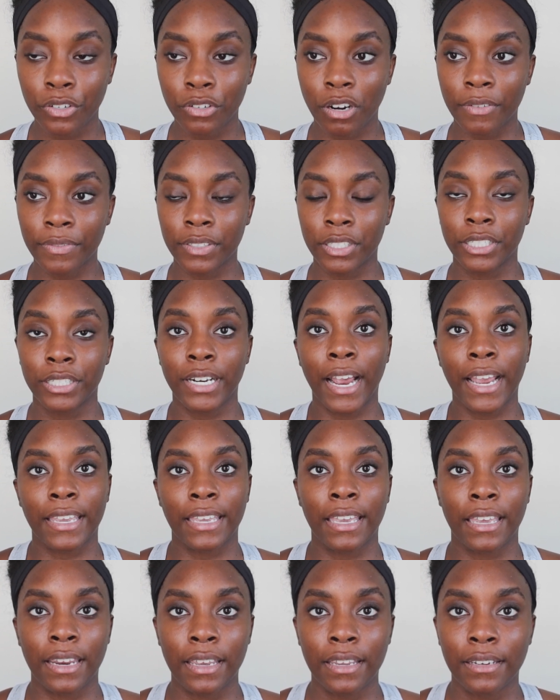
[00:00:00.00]
loan officer, I
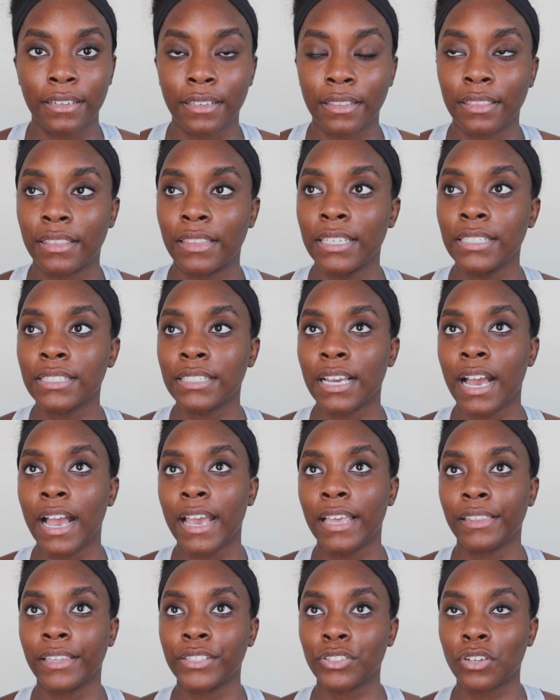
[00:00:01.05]
get it. This
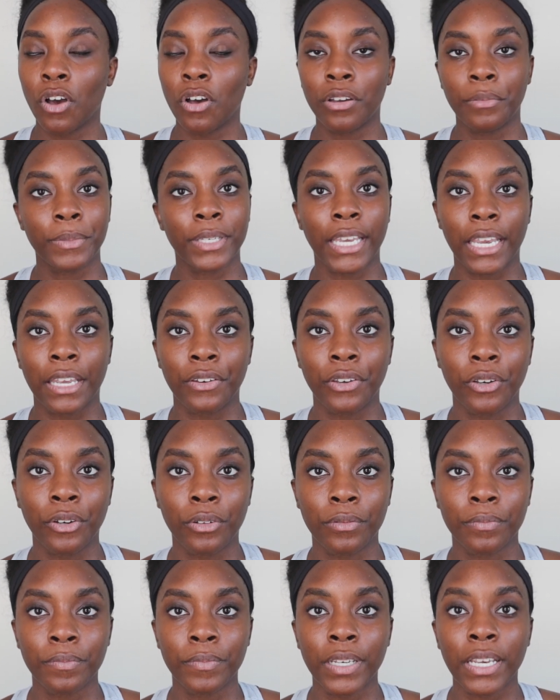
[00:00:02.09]
guy, let's call him
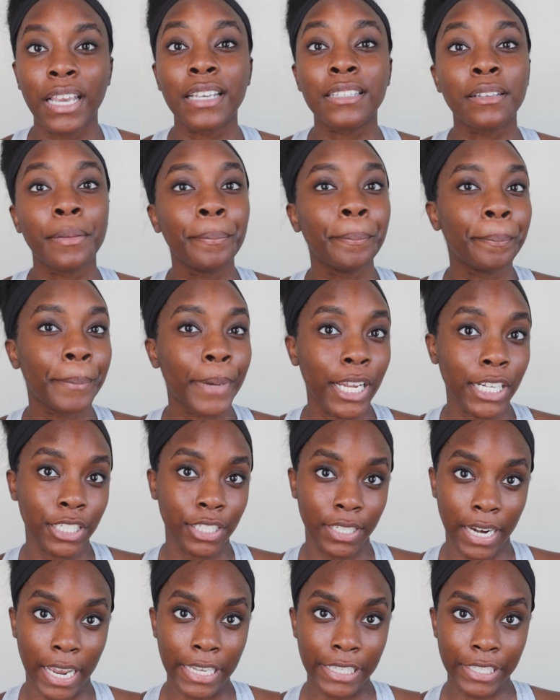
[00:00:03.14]
Daniel. He's a
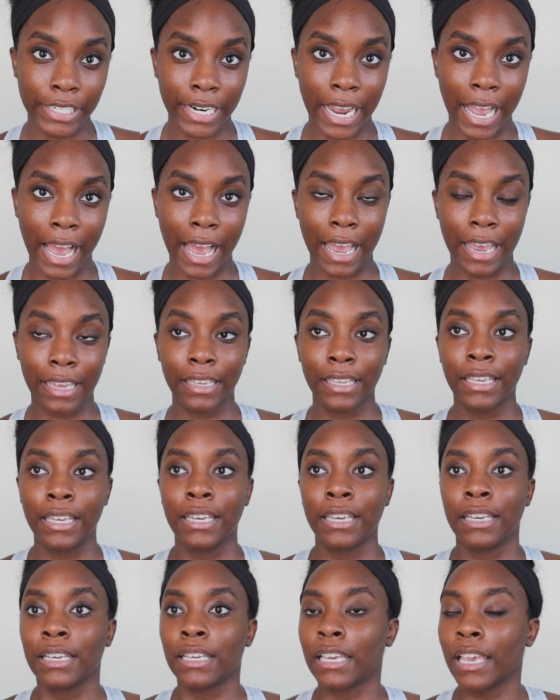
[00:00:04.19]
much nicer guy.
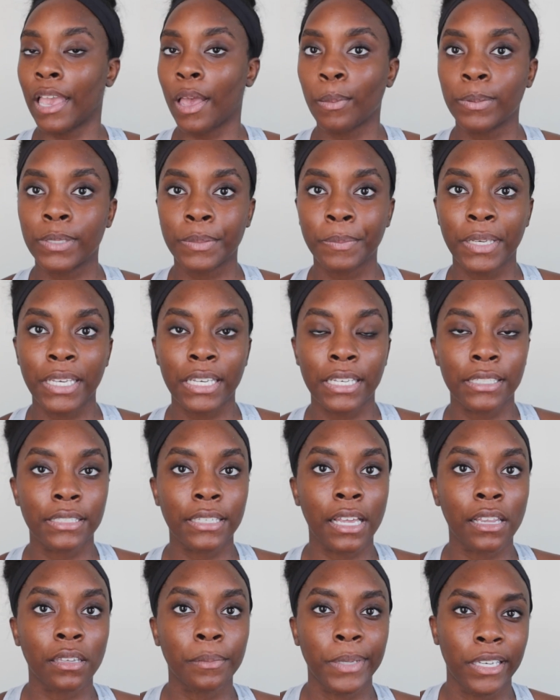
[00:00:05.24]
He helps me,
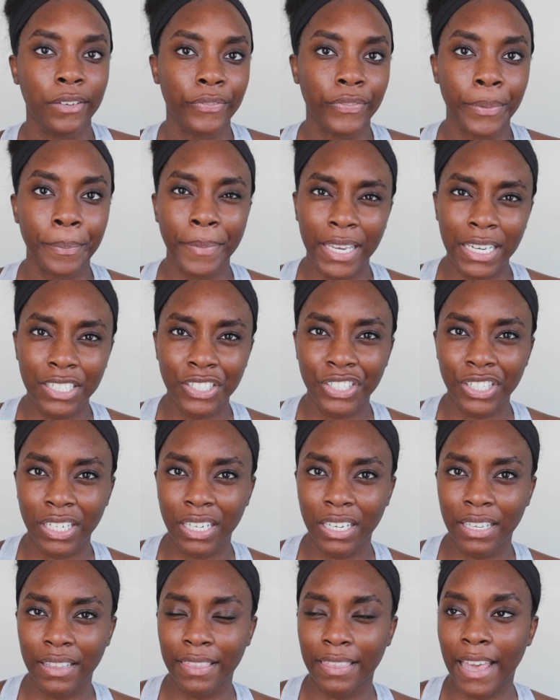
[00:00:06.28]
he's telling me
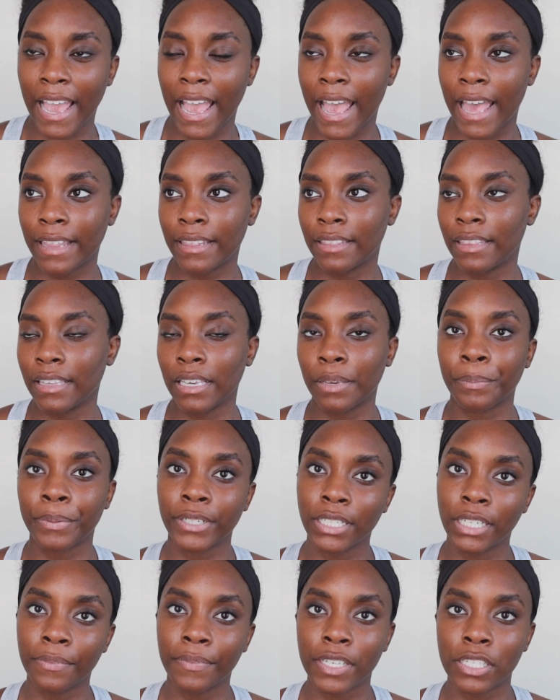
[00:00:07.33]
information that the
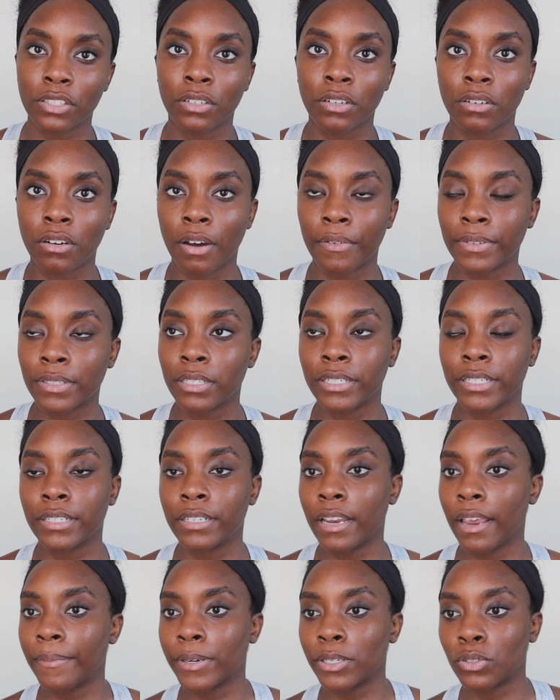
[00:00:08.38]
previous loan officer
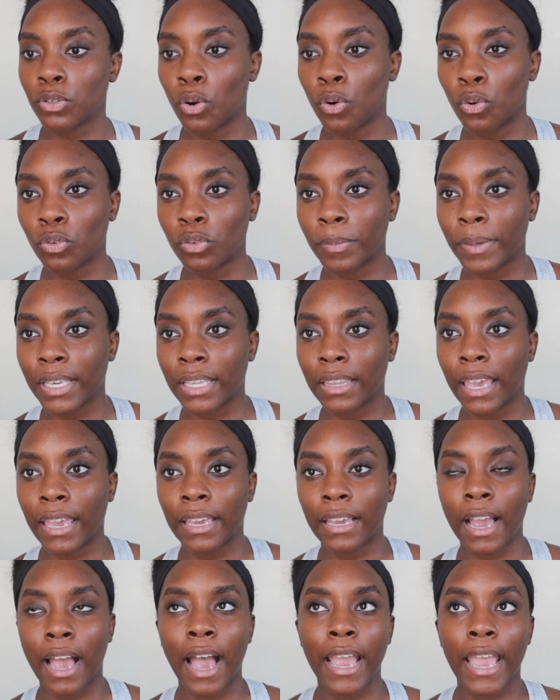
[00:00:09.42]
never told me.
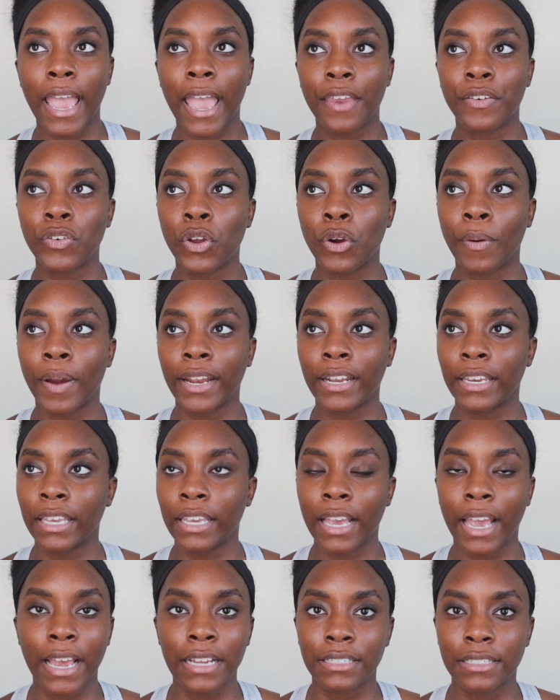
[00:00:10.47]
Like, I had no
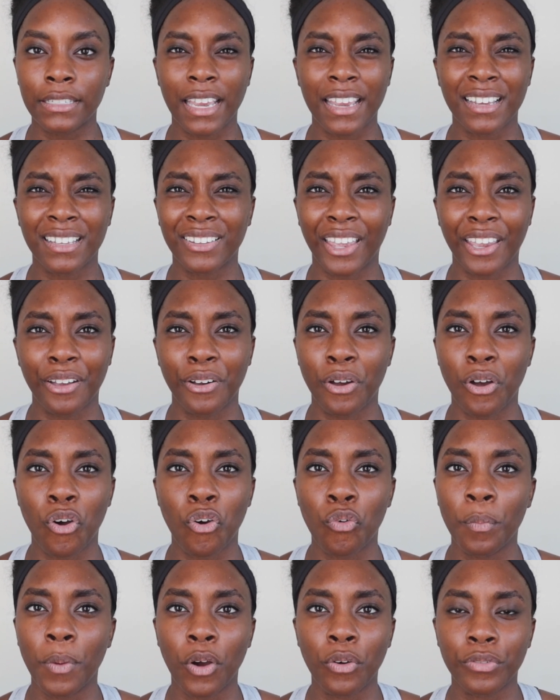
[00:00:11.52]
idea. I had to take a, like a
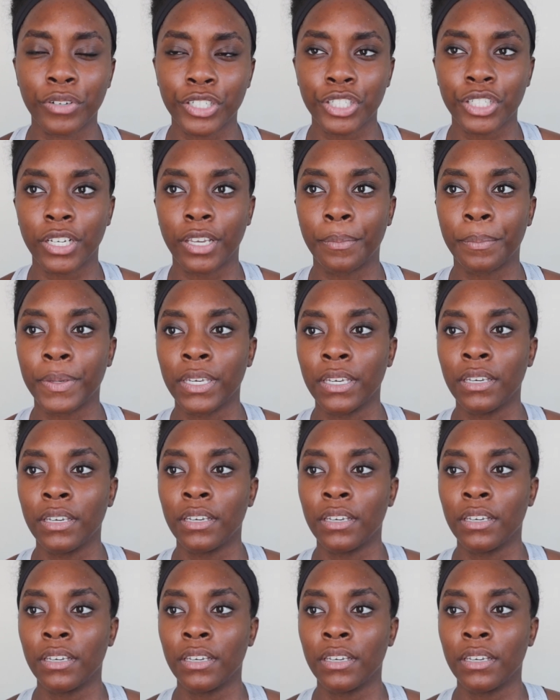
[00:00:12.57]
home ownership